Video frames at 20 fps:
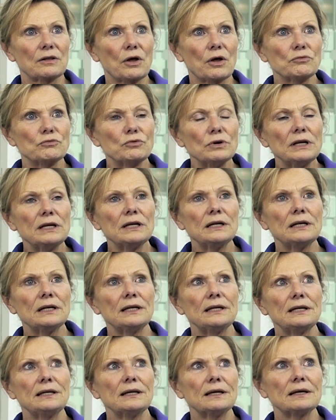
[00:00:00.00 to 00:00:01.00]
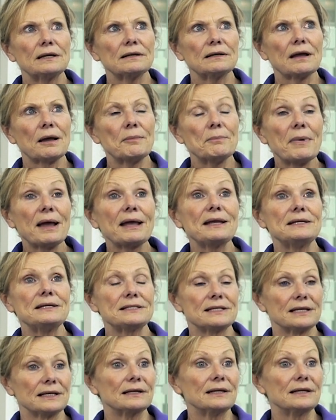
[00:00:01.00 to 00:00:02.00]
a really
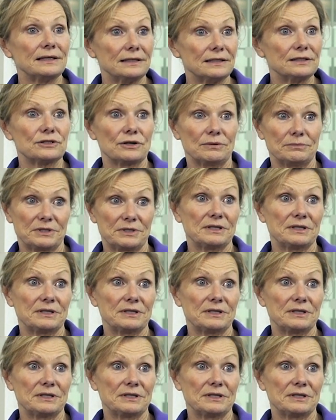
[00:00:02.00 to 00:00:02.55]
amazing leadership